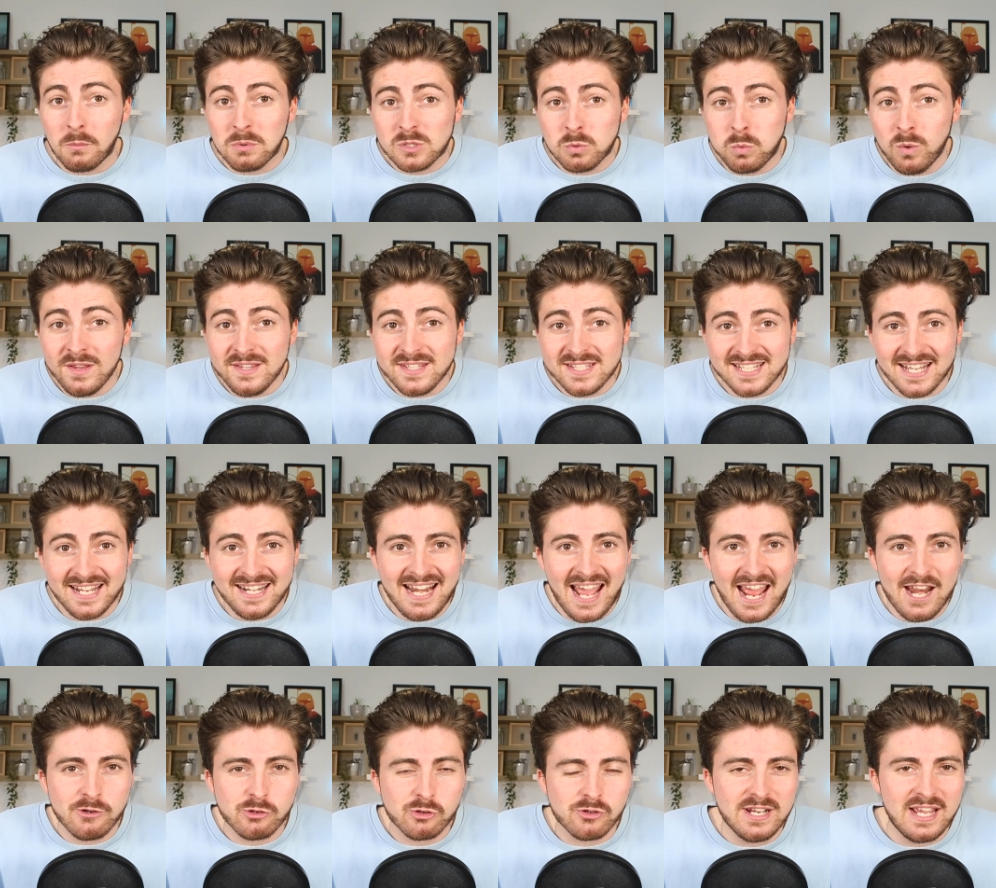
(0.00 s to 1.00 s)
There was once an
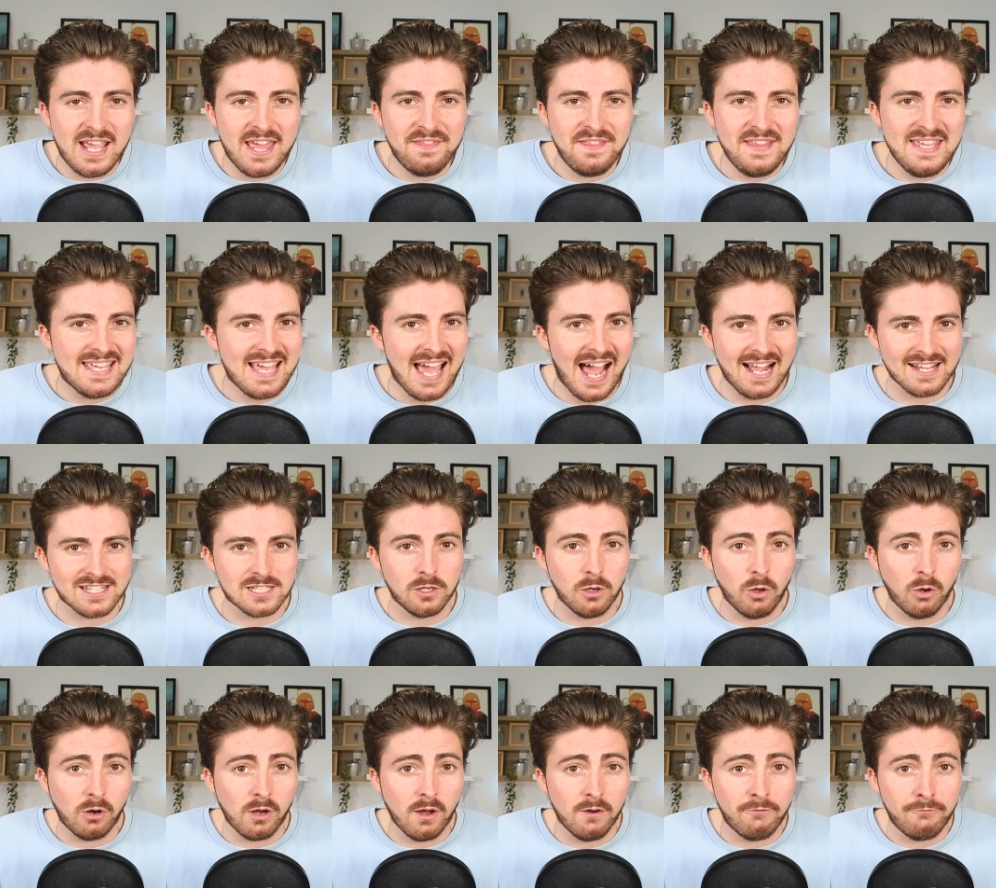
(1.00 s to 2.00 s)
entry in the
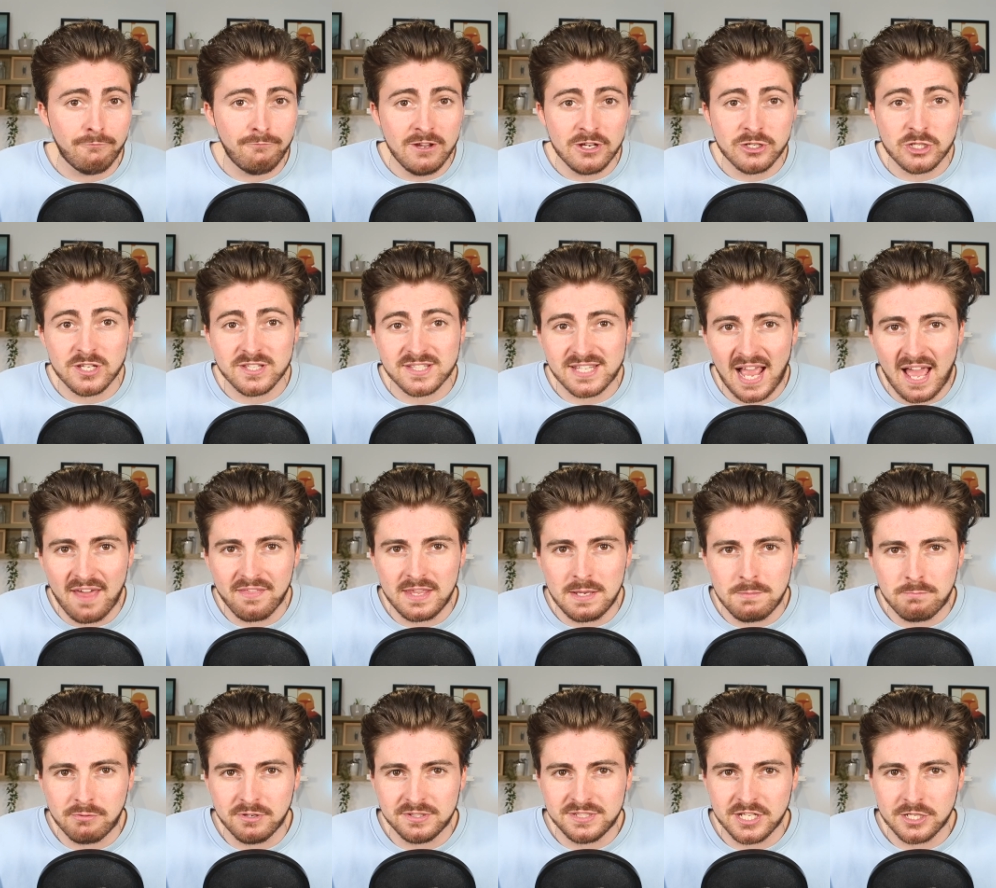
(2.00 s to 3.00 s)
catalogue of fishes at
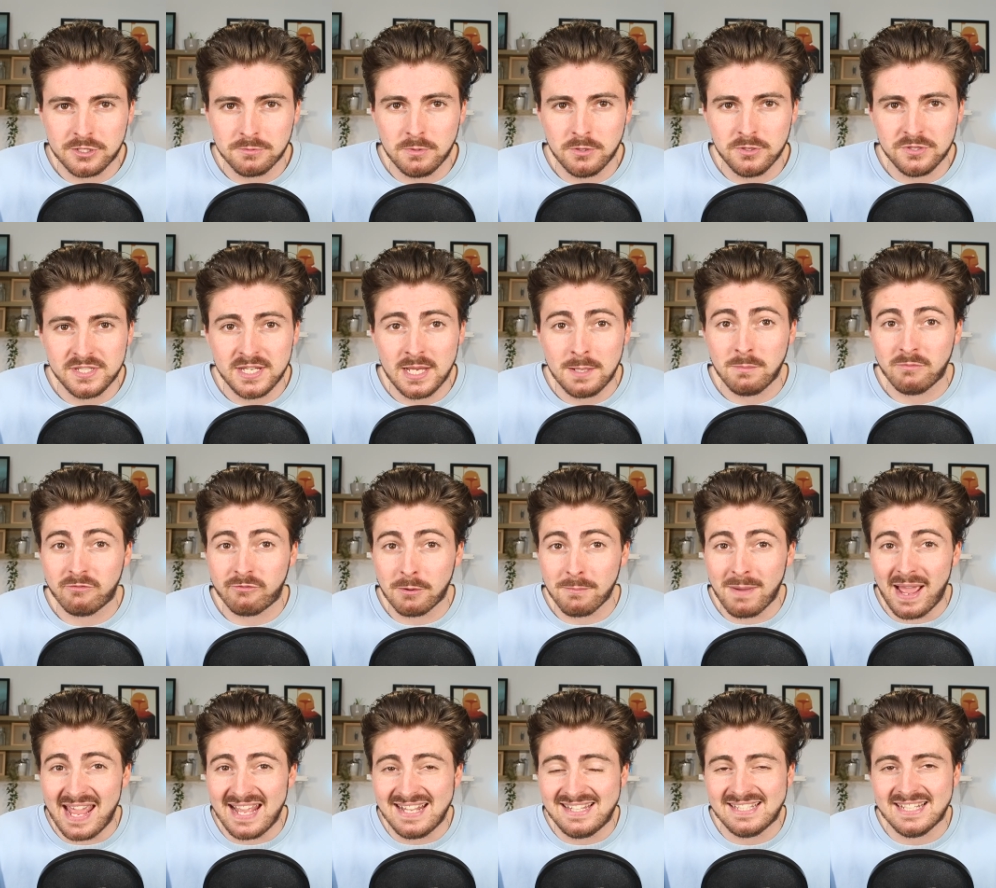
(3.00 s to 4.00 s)
the British Museum
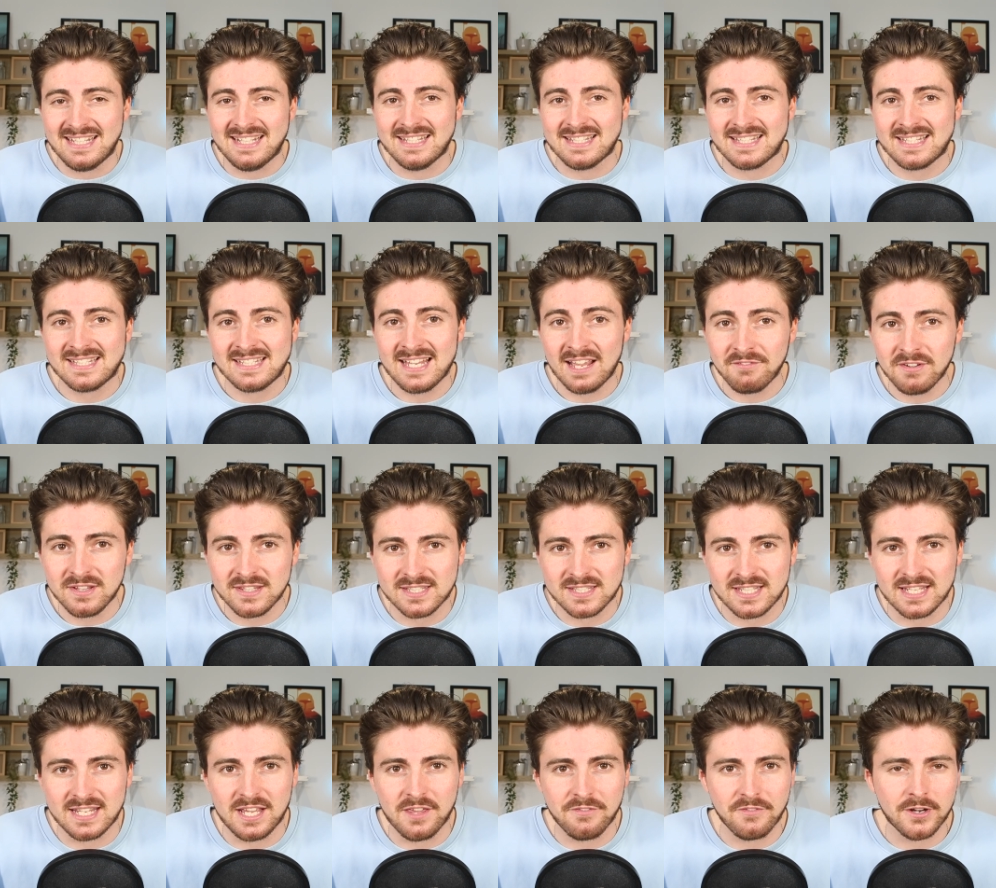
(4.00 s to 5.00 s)
from eighteen
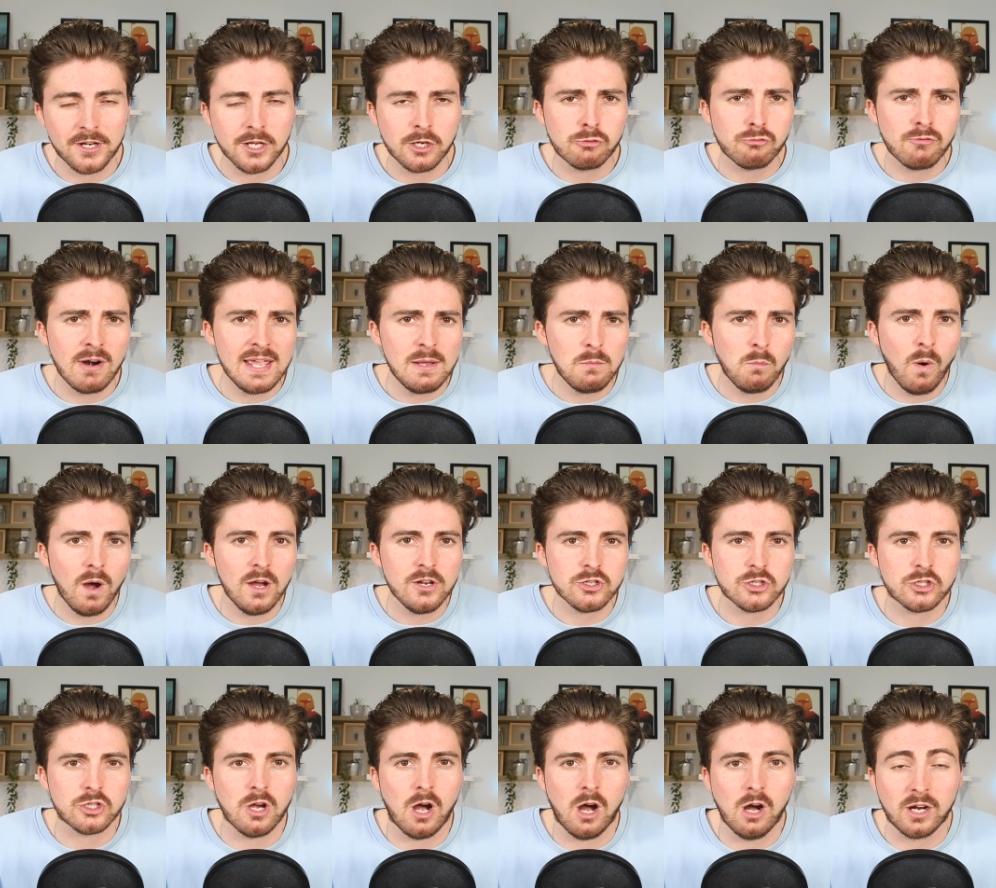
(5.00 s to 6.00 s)
seventy that a great white
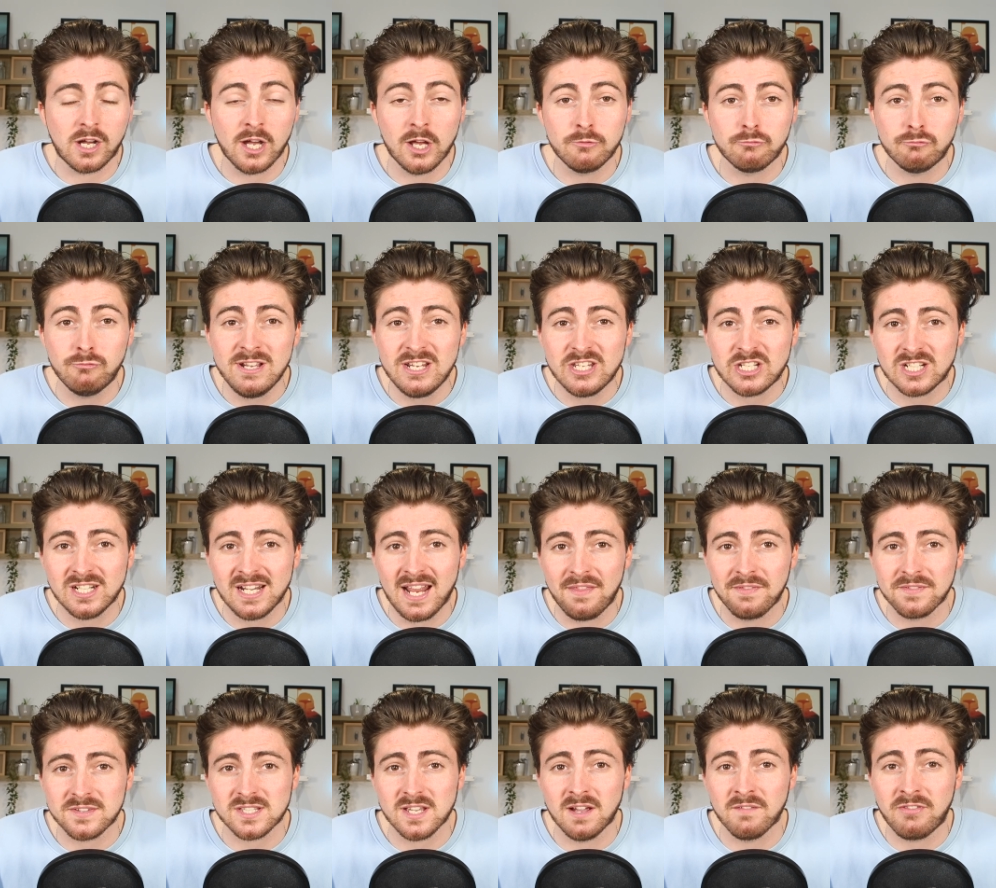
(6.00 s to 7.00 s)
shark had reached
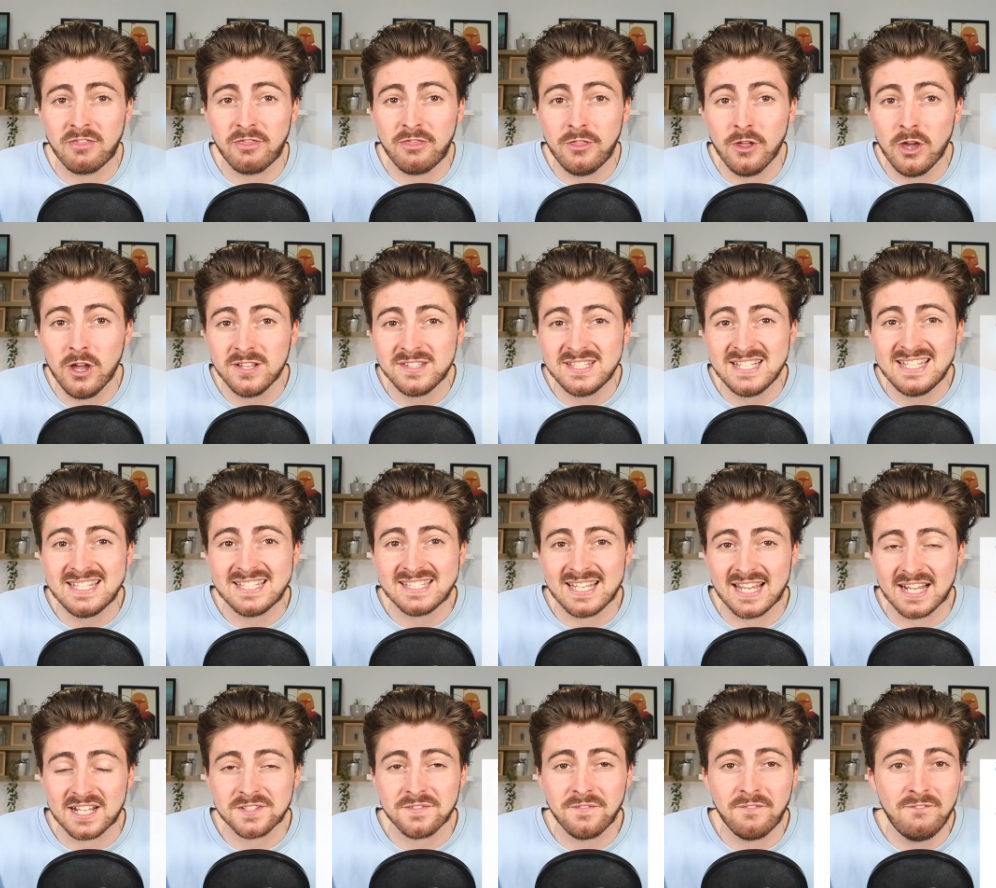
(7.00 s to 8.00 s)
lengths of
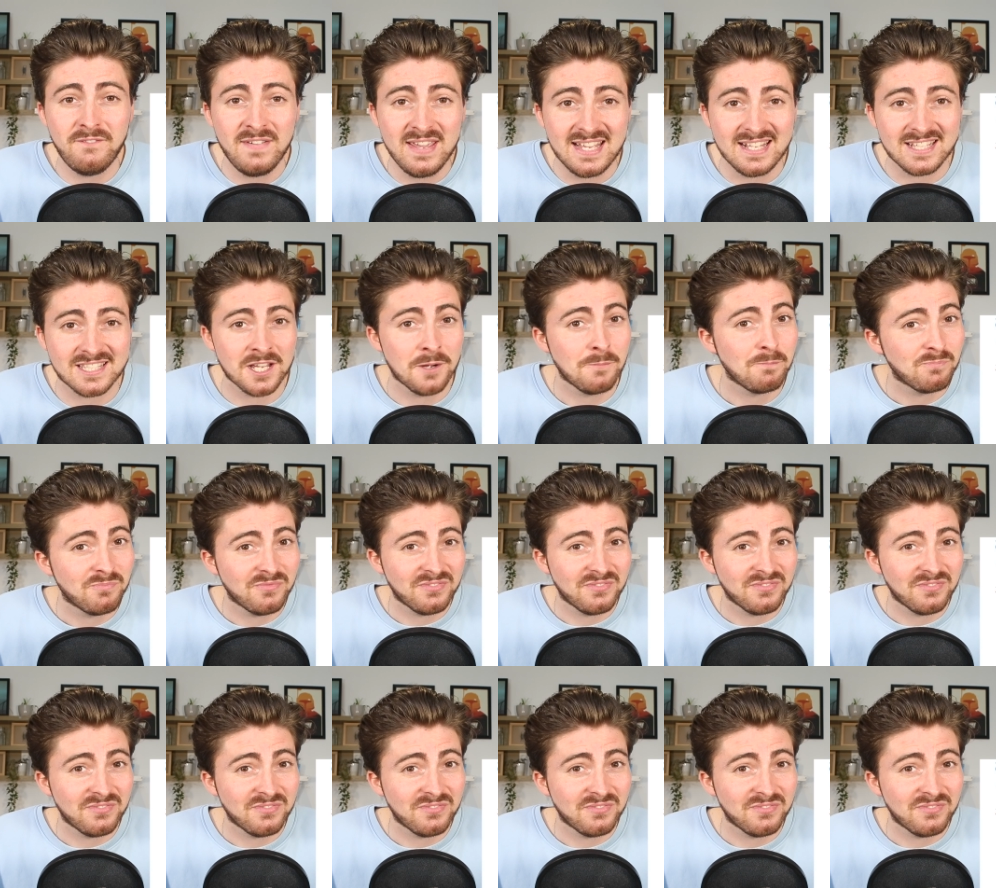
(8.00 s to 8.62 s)
thirty-six feet.